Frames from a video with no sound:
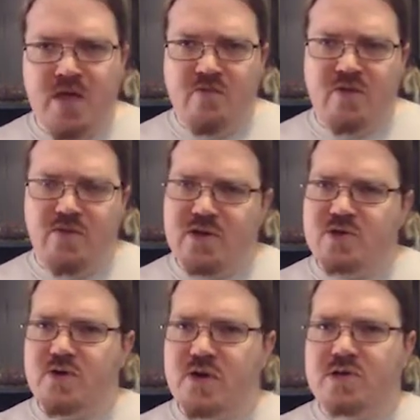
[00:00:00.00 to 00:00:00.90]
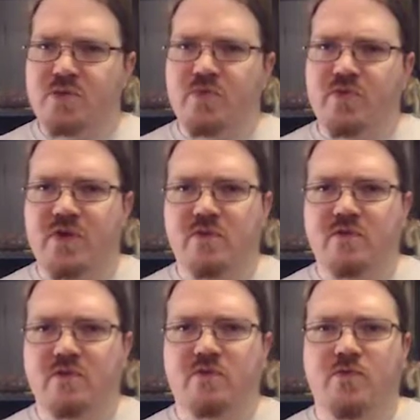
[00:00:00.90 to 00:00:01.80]
The adventure actually
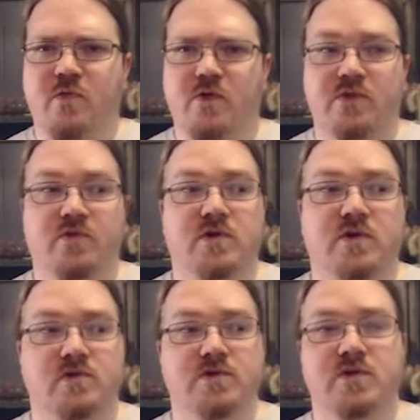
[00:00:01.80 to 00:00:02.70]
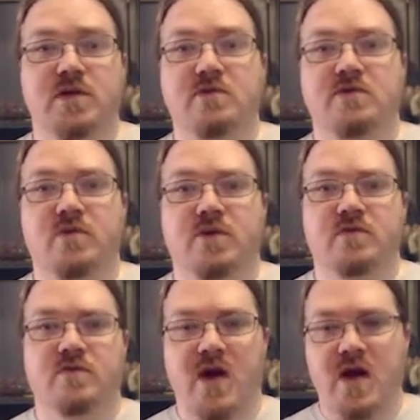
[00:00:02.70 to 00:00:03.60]
presents 4 different alternate
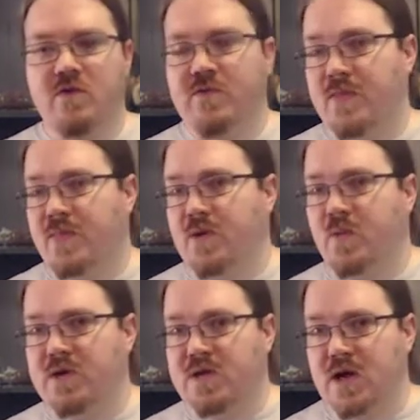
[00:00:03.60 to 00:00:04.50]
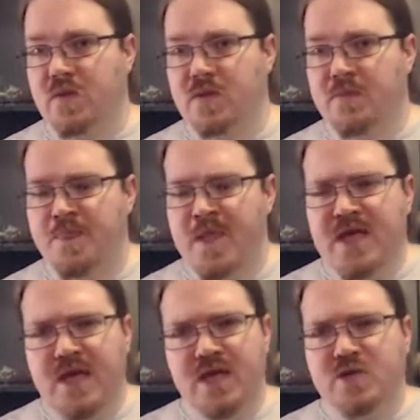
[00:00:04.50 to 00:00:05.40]
histories of how that night went down.
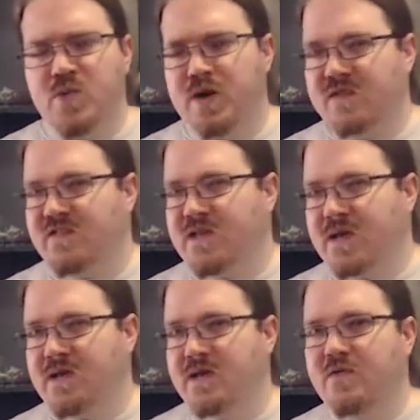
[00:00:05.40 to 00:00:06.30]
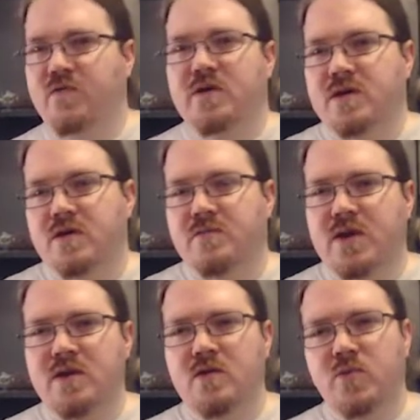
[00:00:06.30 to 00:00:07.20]
Each one is slightly different, and
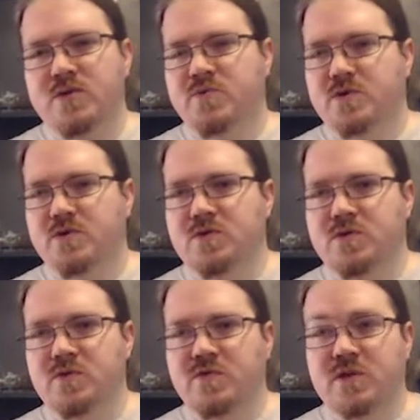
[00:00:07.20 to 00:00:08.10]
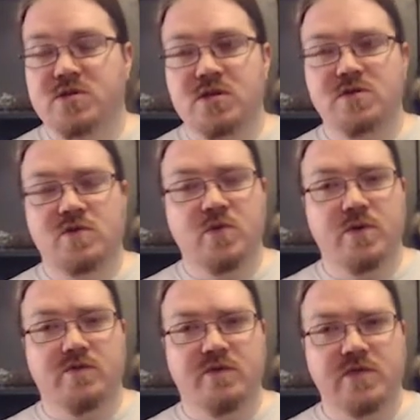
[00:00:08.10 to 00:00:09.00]
depending on which one you choose, it changes who
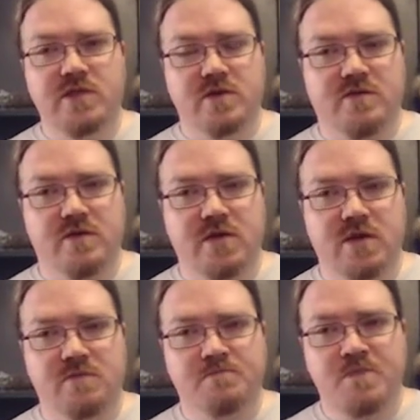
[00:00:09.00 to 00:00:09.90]
is the villain of a tale.